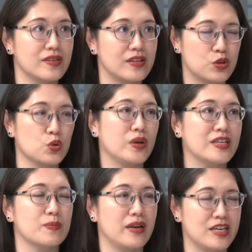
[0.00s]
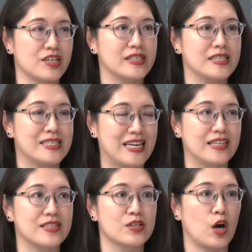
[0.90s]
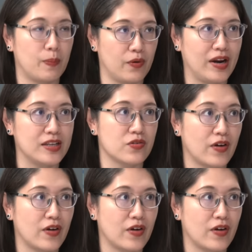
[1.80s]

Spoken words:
the two East Malaysian states operate,